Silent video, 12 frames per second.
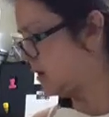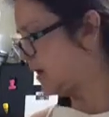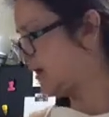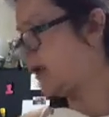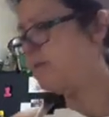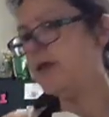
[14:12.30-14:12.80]

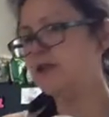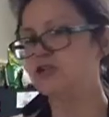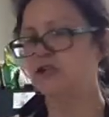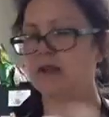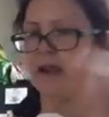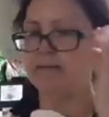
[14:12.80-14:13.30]
And I'll make
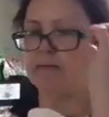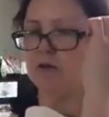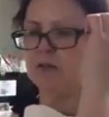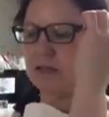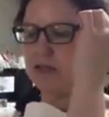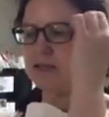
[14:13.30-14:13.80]
sure that I
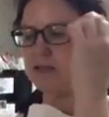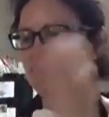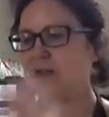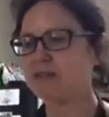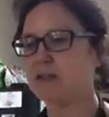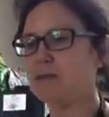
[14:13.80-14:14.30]
post this
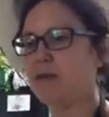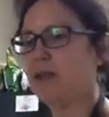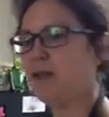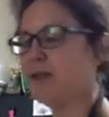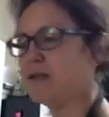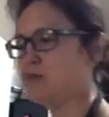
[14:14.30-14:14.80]

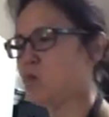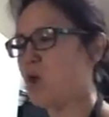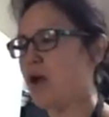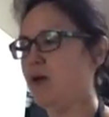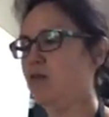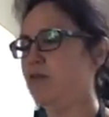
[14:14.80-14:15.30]
recipe as
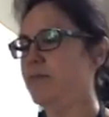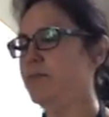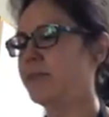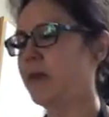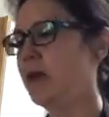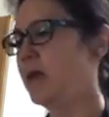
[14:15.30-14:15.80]
well,
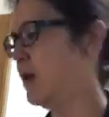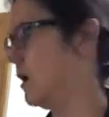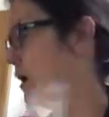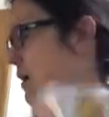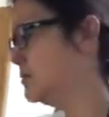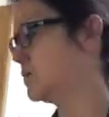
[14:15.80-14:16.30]

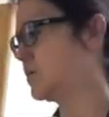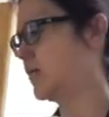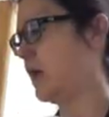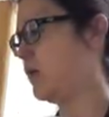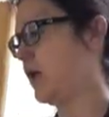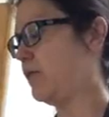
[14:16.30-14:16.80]
so
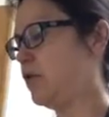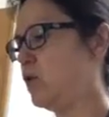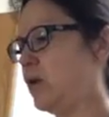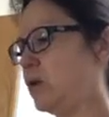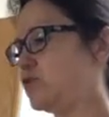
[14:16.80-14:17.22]
that way if you want to